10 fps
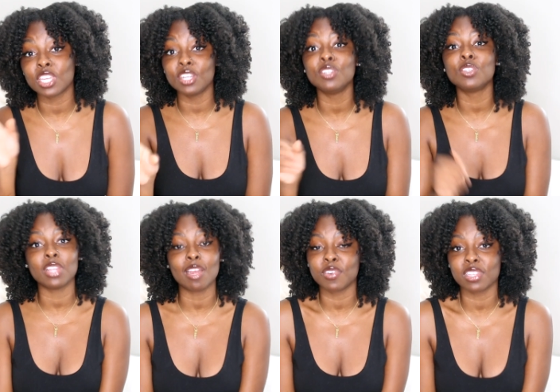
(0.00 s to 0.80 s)
Can you
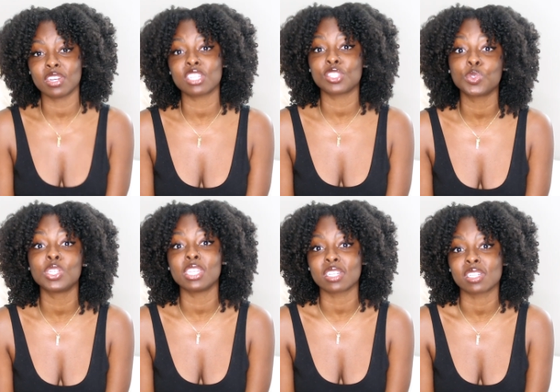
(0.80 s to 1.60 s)
do that for the next
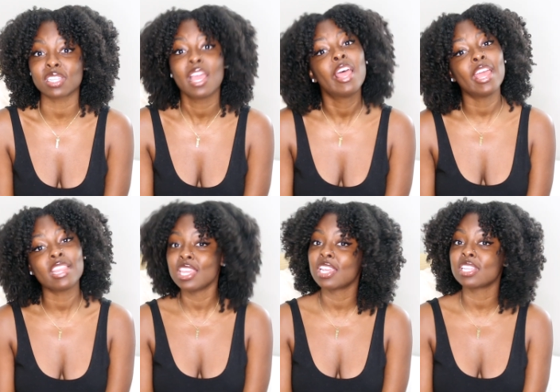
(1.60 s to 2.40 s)
three years
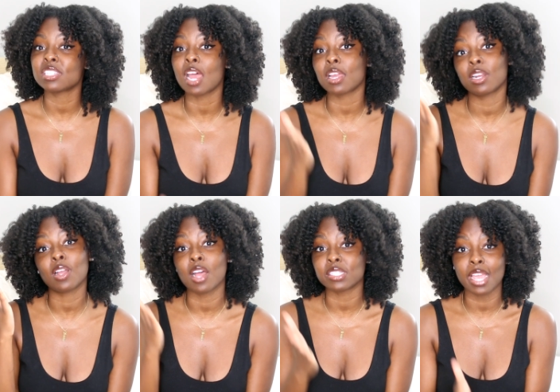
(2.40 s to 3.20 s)
and think it's not going
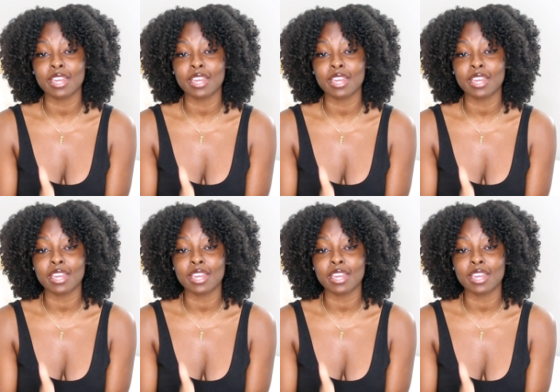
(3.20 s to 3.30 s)
to cause